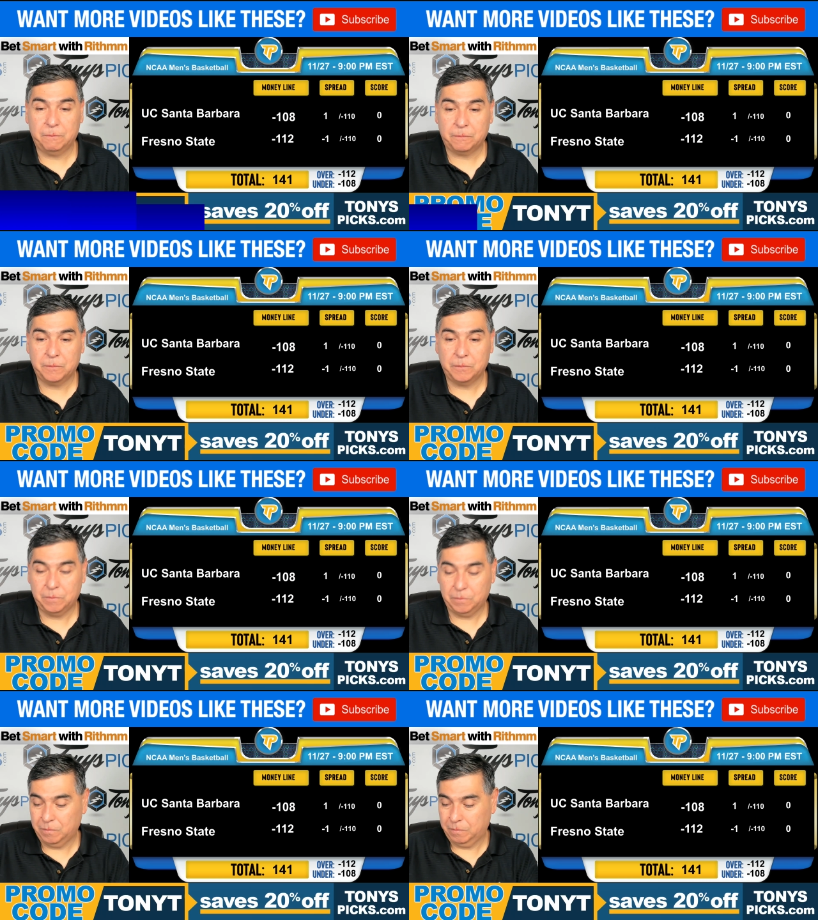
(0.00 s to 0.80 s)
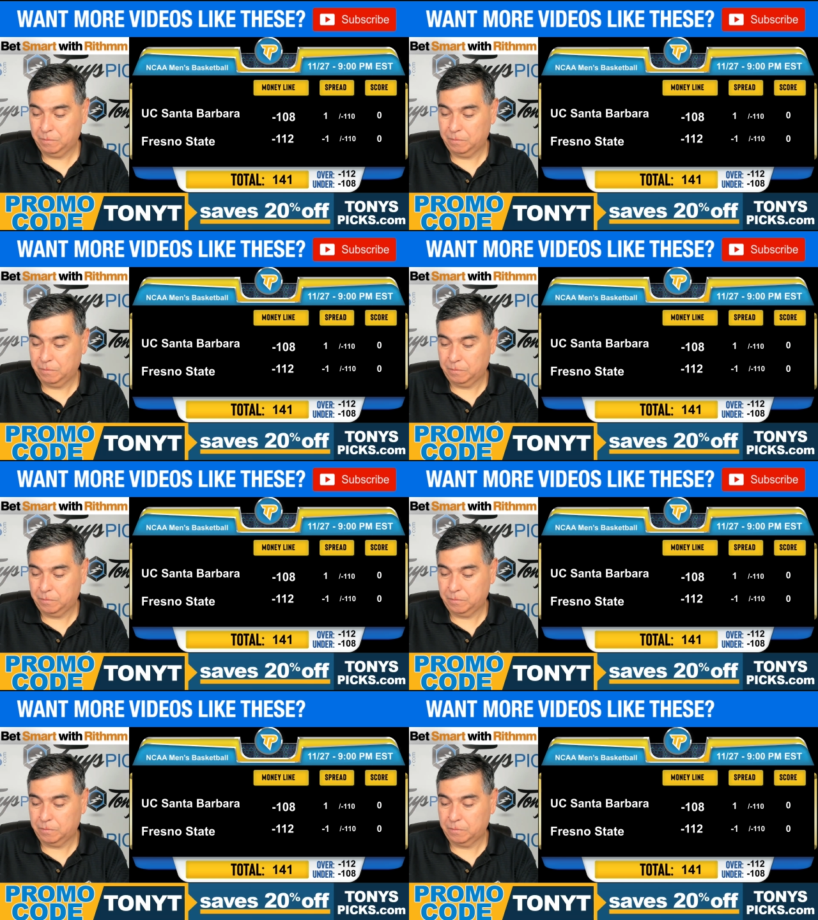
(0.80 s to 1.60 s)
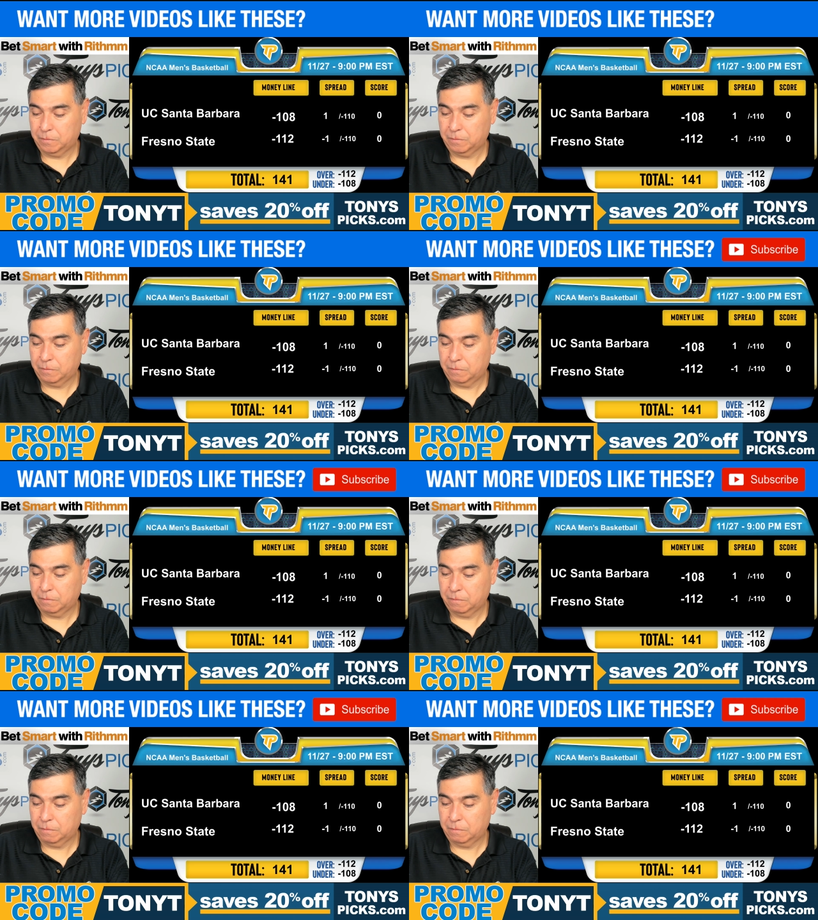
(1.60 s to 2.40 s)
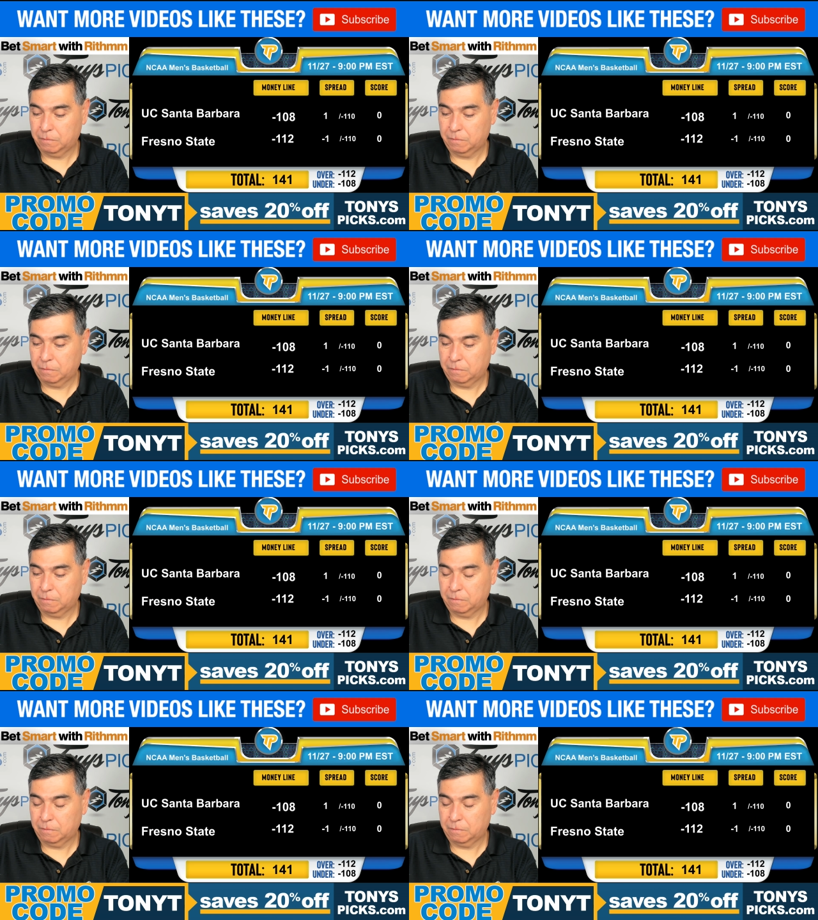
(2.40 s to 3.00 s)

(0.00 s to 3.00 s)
[no speech]